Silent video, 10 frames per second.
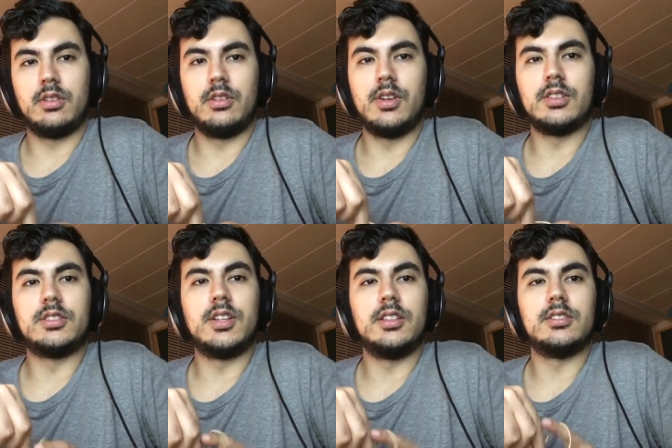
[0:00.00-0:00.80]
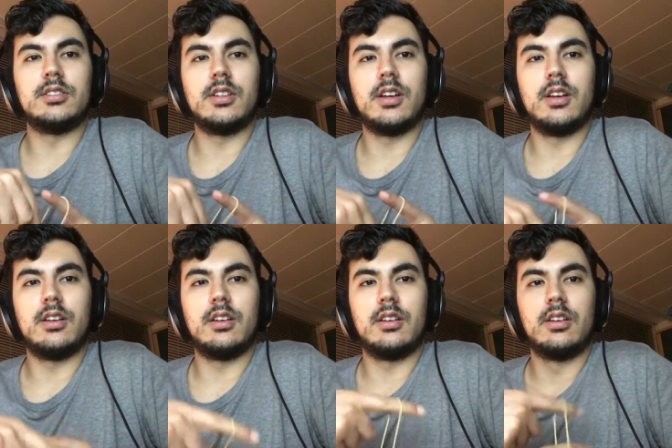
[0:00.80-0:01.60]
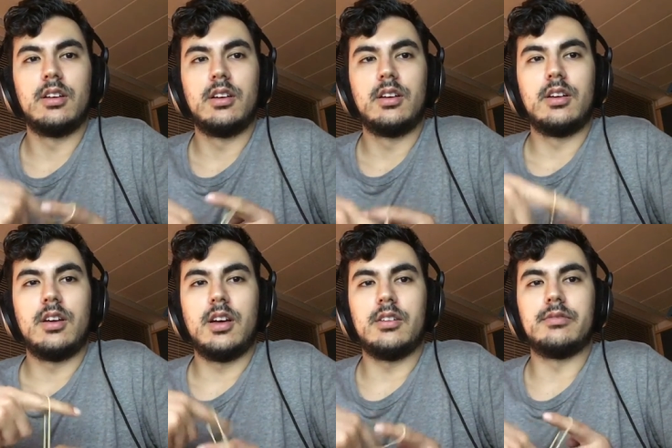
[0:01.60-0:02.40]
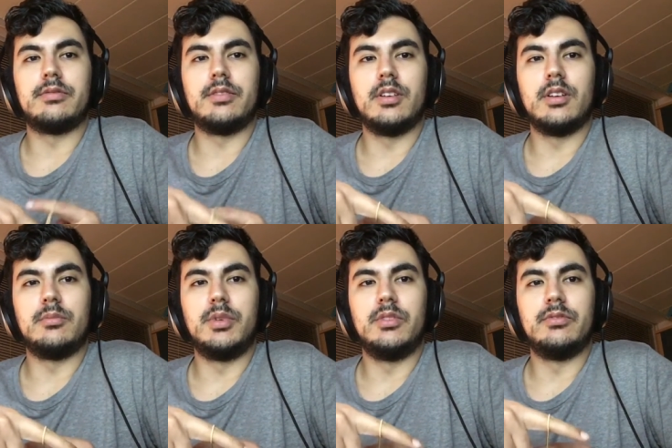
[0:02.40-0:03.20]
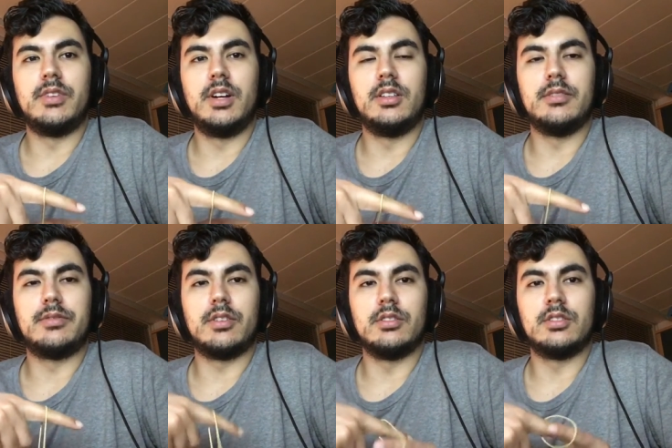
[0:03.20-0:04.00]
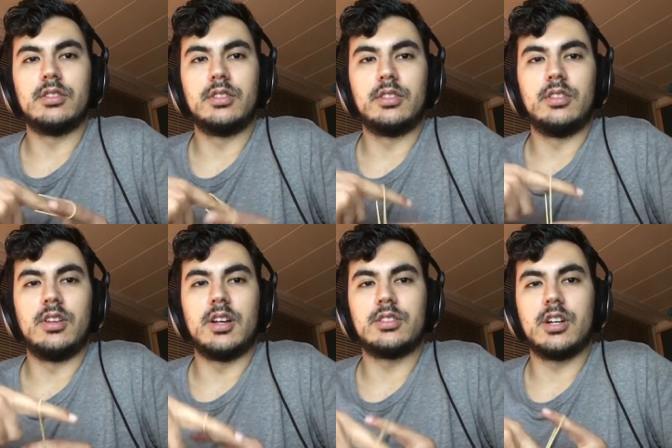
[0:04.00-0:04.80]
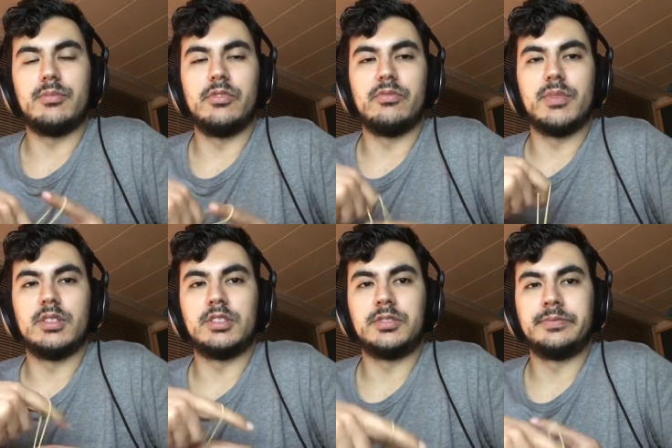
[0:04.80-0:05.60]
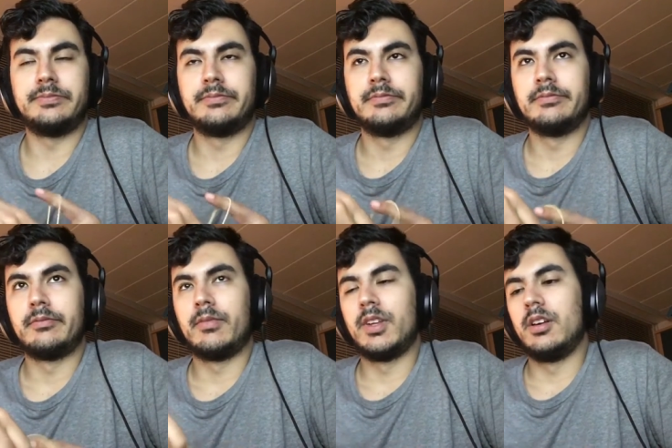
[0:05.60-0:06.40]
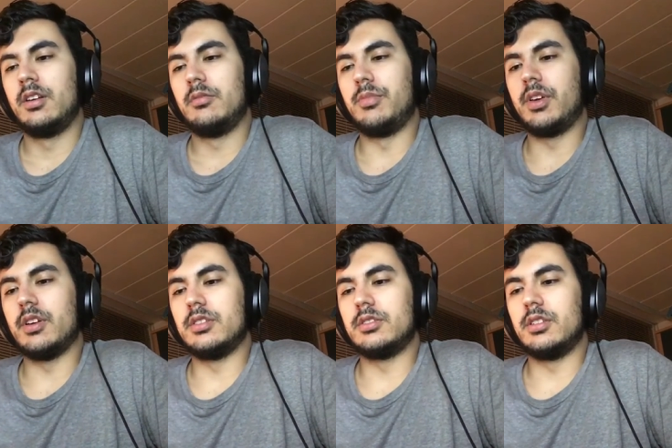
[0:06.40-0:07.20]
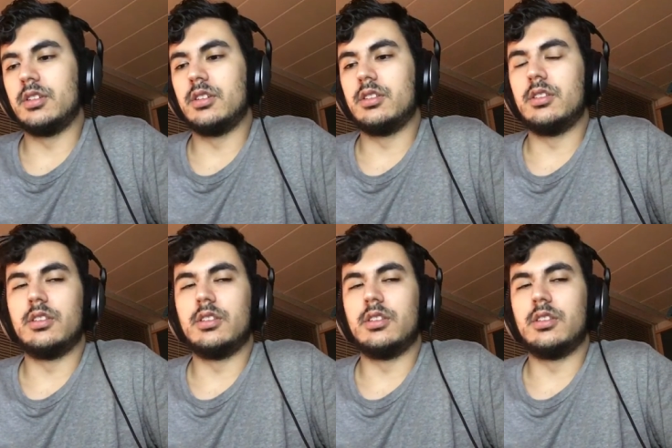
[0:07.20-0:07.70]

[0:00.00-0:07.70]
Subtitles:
United States have been very difficult the last couple of months, because the